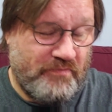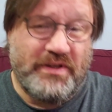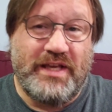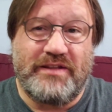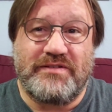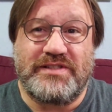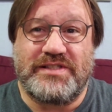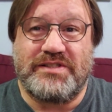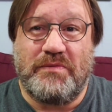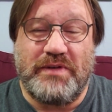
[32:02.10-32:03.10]
But yeah, there's
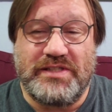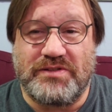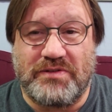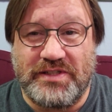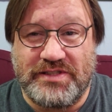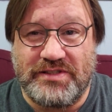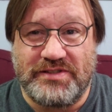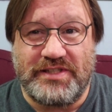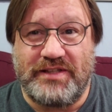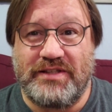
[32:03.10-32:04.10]
just so many stories
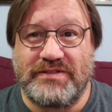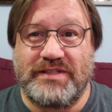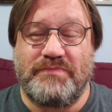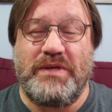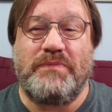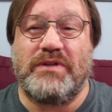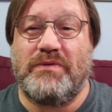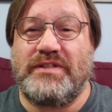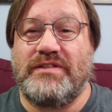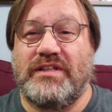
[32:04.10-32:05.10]
associated. There's people that
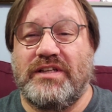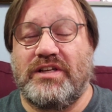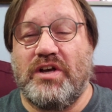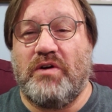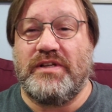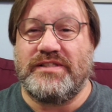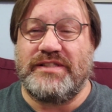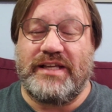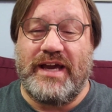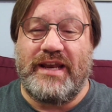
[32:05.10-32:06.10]
went to the Dakotas
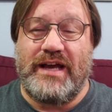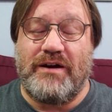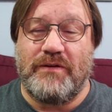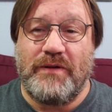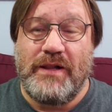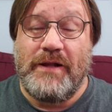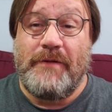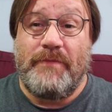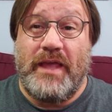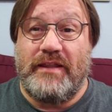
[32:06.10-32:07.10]
and they got out,
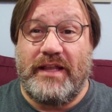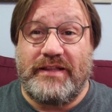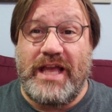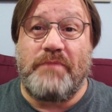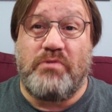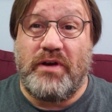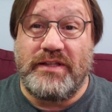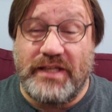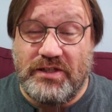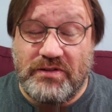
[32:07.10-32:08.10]
and at that point
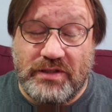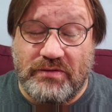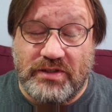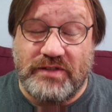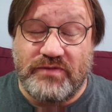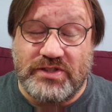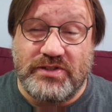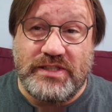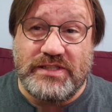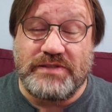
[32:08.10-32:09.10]
they knew they were looking for
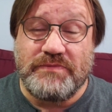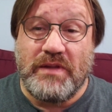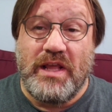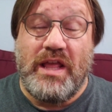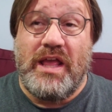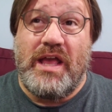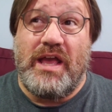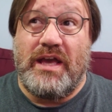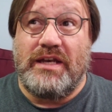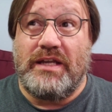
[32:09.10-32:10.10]
trees.
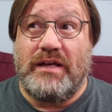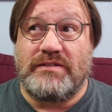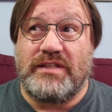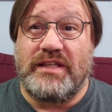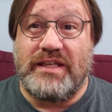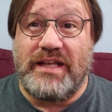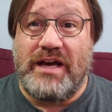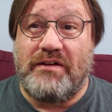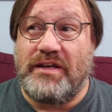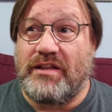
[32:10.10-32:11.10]
And so they get
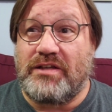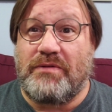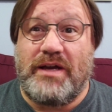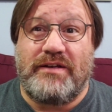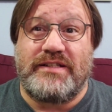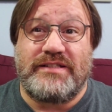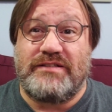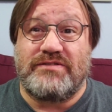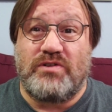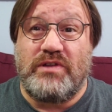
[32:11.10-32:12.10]
out and they look around and they said
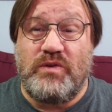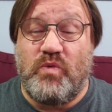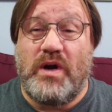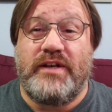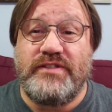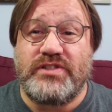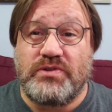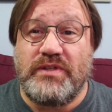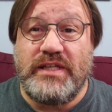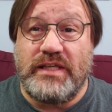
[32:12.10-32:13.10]
there's only one
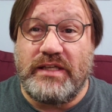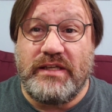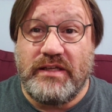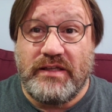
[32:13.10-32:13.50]
tree